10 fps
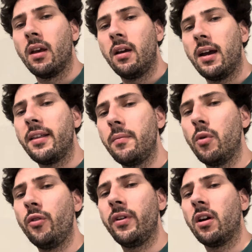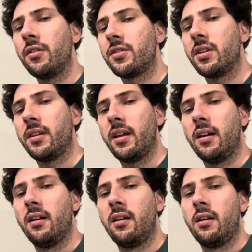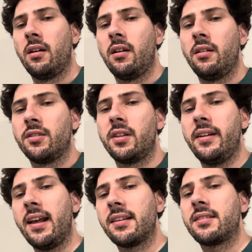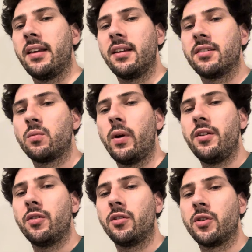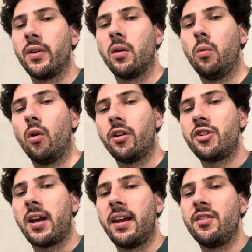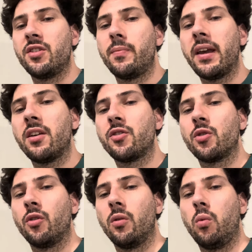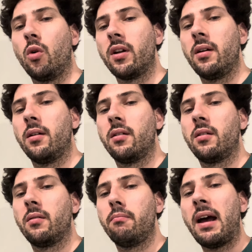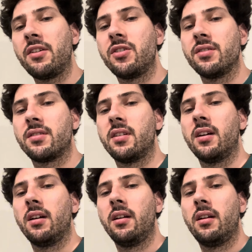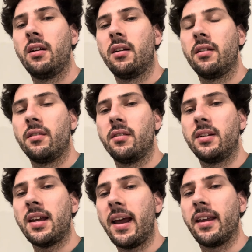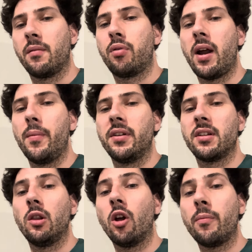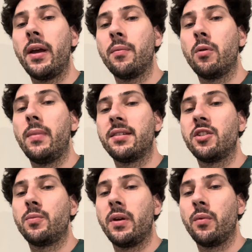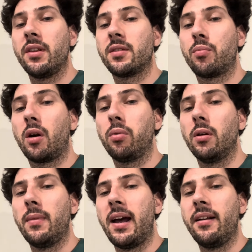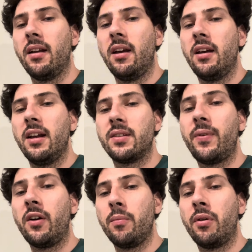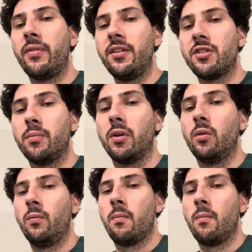And then moving on to the next thing is when you're doing a water change, is making sure the water matches the tank parameters. A lot of people message me with this problem, and it's very preventable.